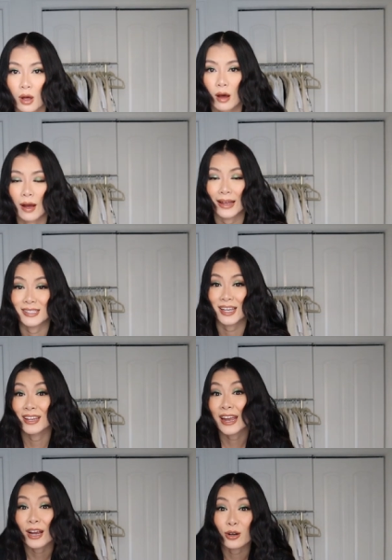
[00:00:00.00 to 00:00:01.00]
long. I
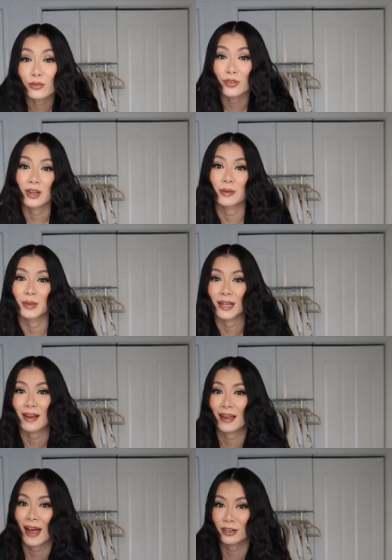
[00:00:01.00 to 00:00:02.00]
take care of them. Like,
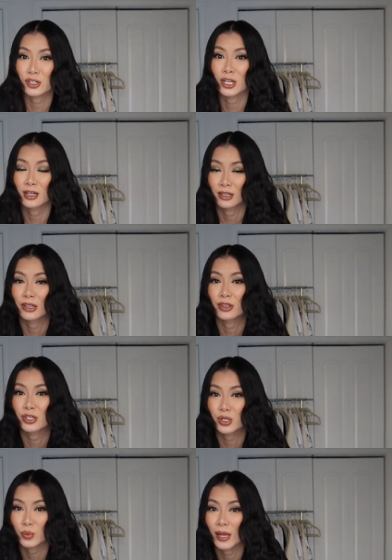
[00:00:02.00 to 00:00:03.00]
I actually clean the
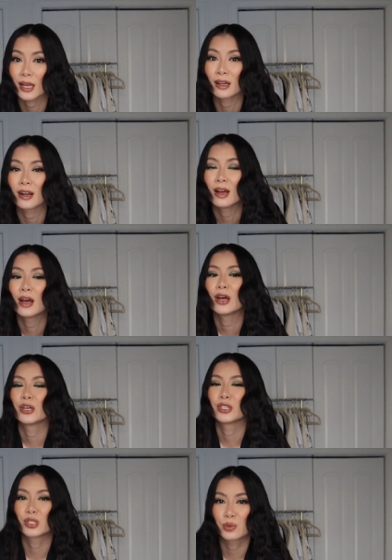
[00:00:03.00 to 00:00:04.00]
suede,
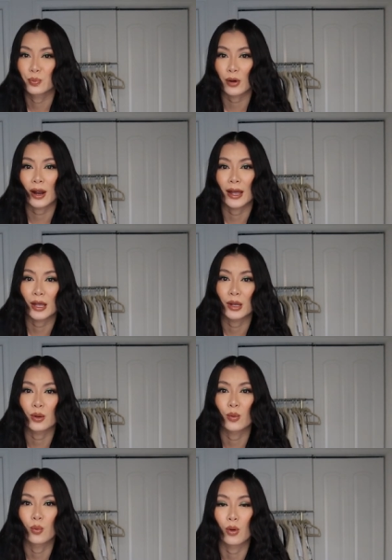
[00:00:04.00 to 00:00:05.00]

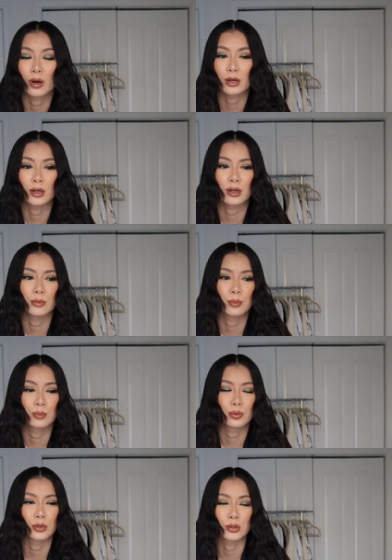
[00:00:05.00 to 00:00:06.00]
spray,
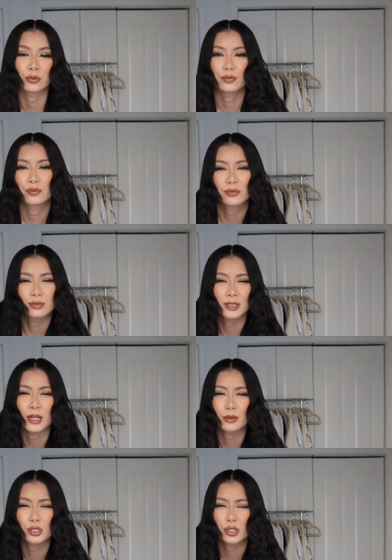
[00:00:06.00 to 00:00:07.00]
waterproof, you
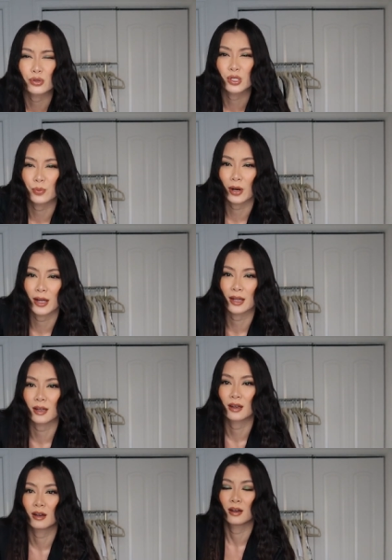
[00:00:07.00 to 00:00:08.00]
know, shoe
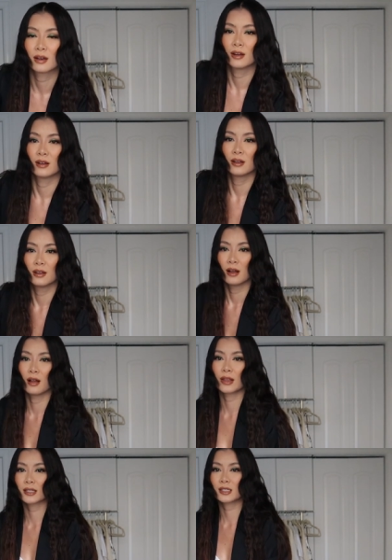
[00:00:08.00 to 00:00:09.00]
spray
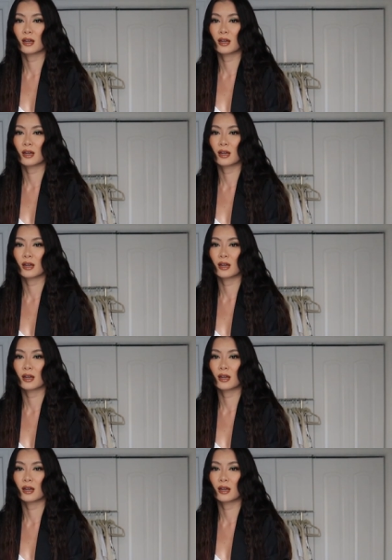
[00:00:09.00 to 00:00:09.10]
all that